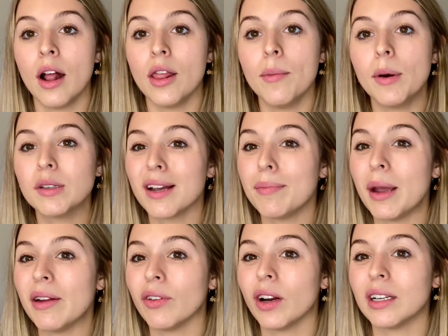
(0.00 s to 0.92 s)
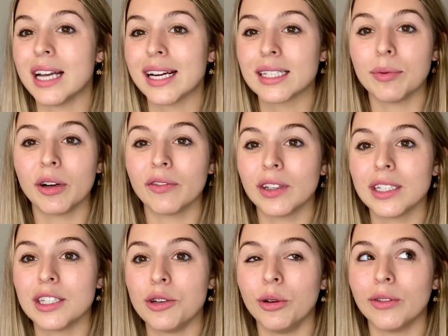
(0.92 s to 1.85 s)
The most I paid for a textbook for
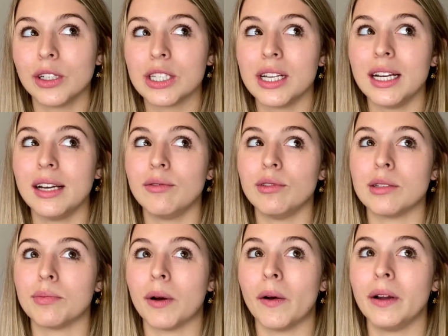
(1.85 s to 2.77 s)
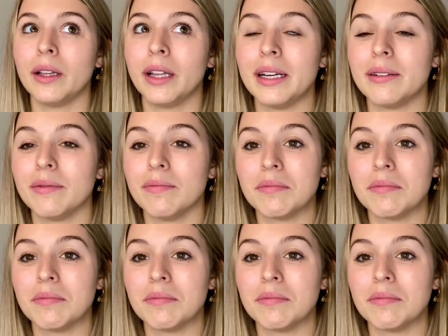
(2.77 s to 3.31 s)
this university was probably like